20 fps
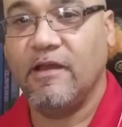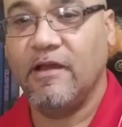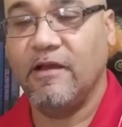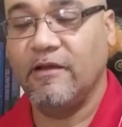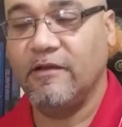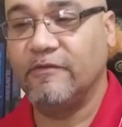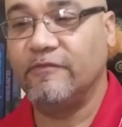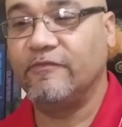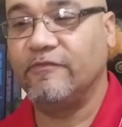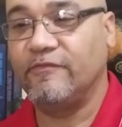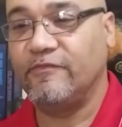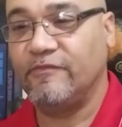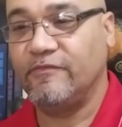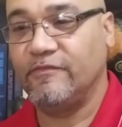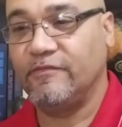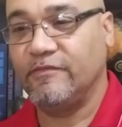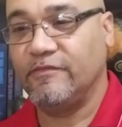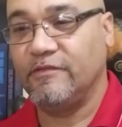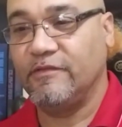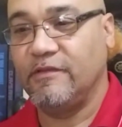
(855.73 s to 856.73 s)
of
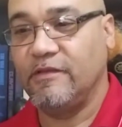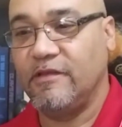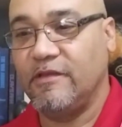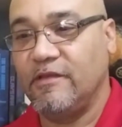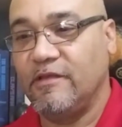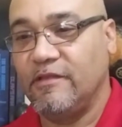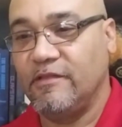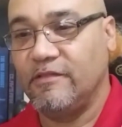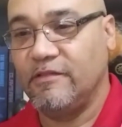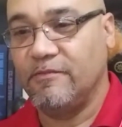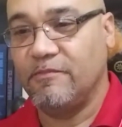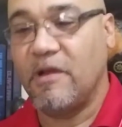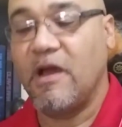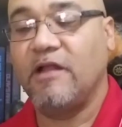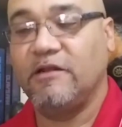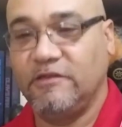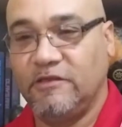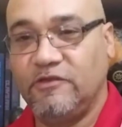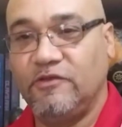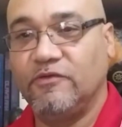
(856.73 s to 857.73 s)
the
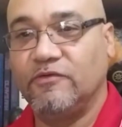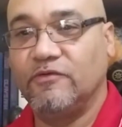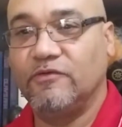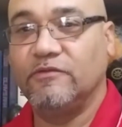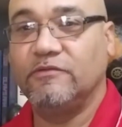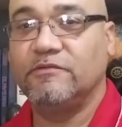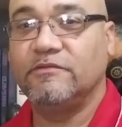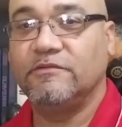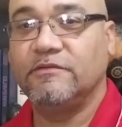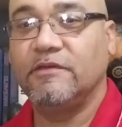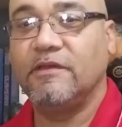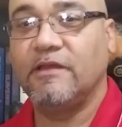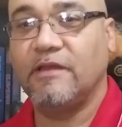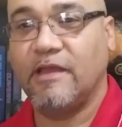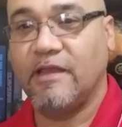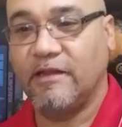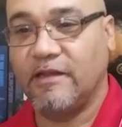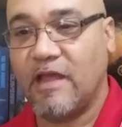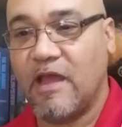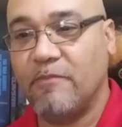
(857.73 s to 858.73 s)
molecule
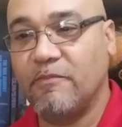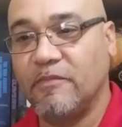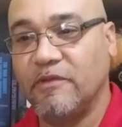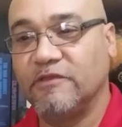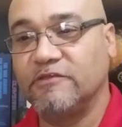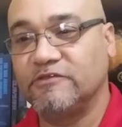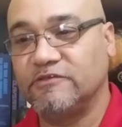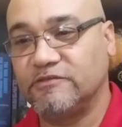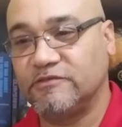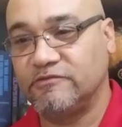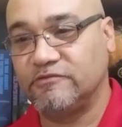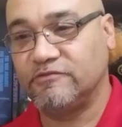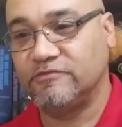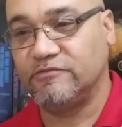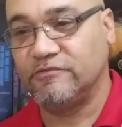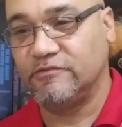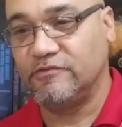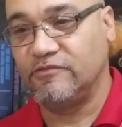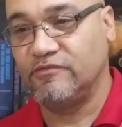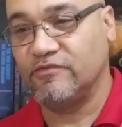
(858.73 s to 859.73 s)
and how much
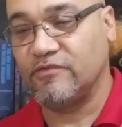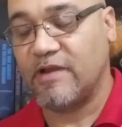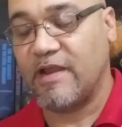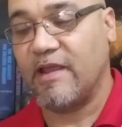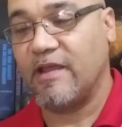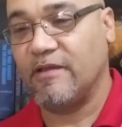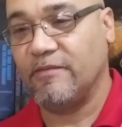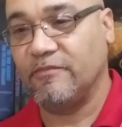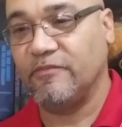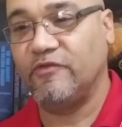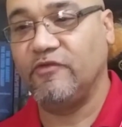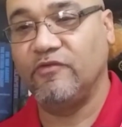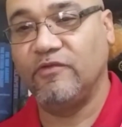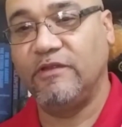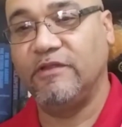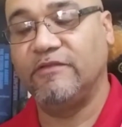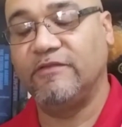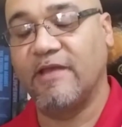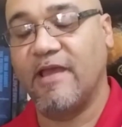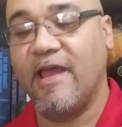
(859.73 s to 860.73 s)
grams you
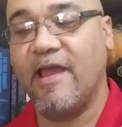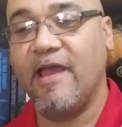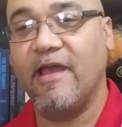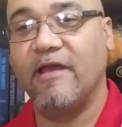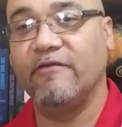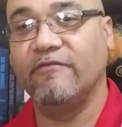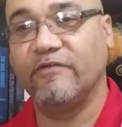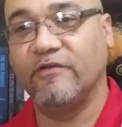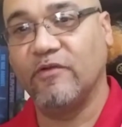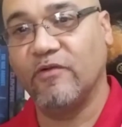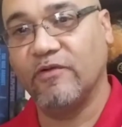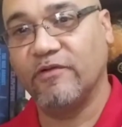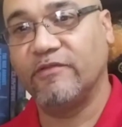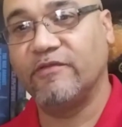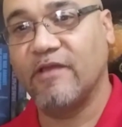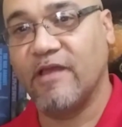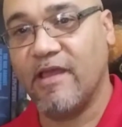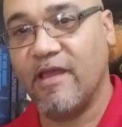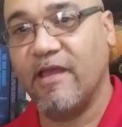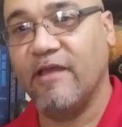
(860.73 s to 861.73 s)
need to have in order
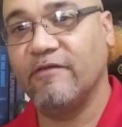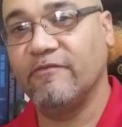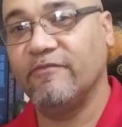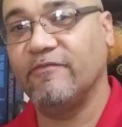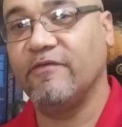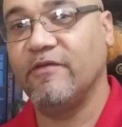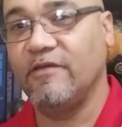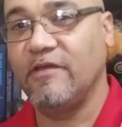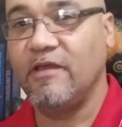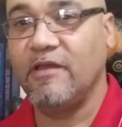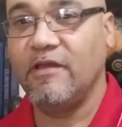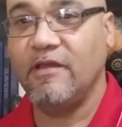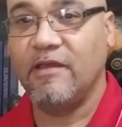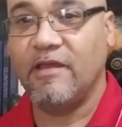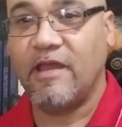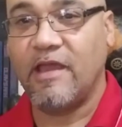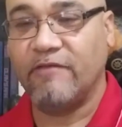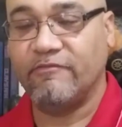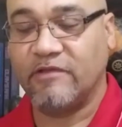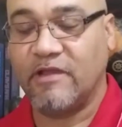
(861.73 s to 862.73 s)
to have
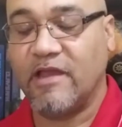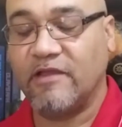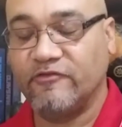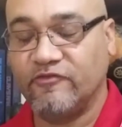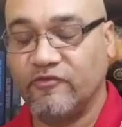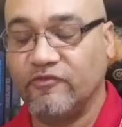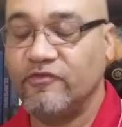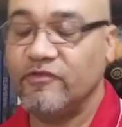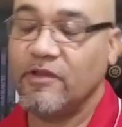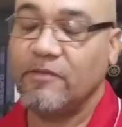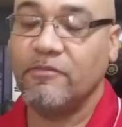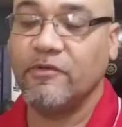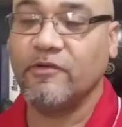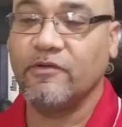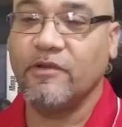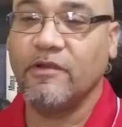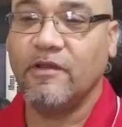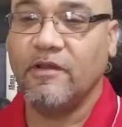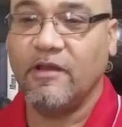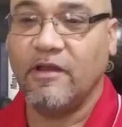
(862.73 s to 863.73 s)
Avogadro's
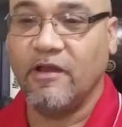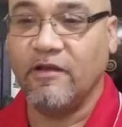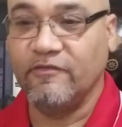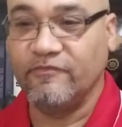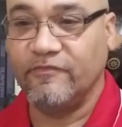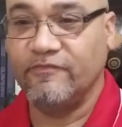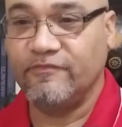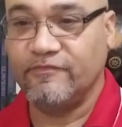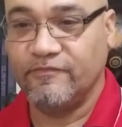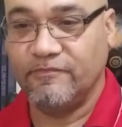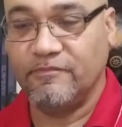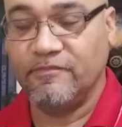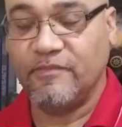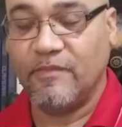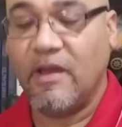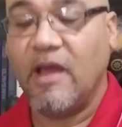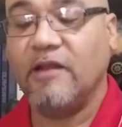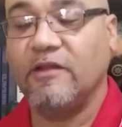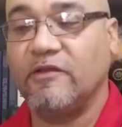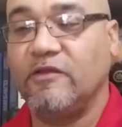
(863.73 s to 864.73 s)
number of
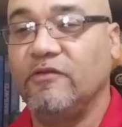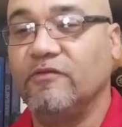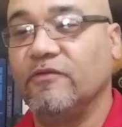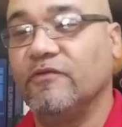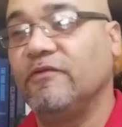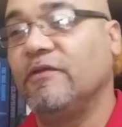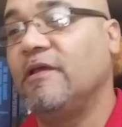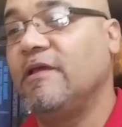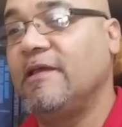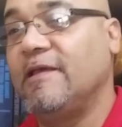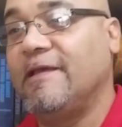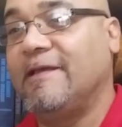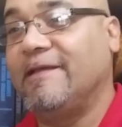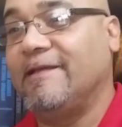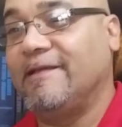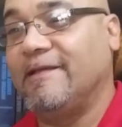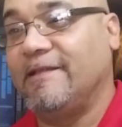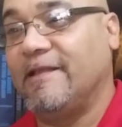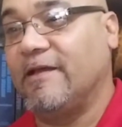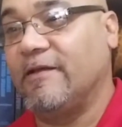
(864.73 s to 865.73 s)
molecules.
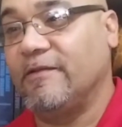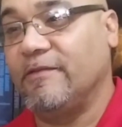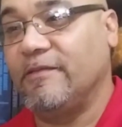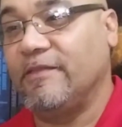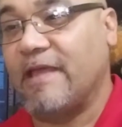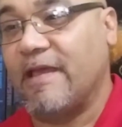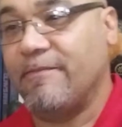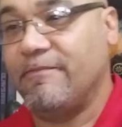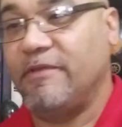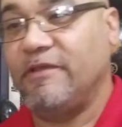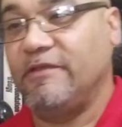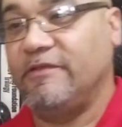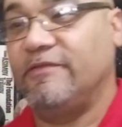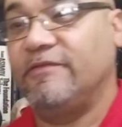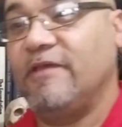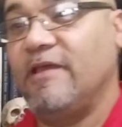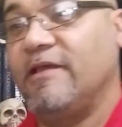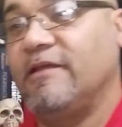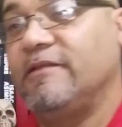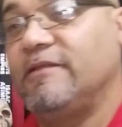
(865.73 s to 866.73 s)
Now, that being
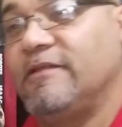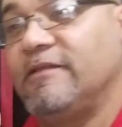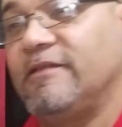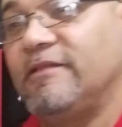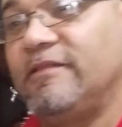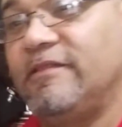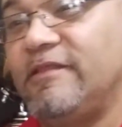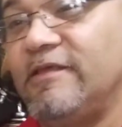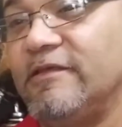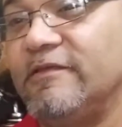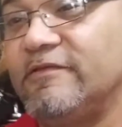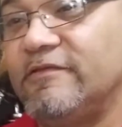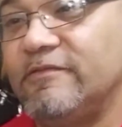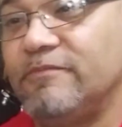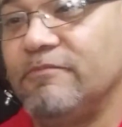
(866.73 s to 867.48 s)
said, the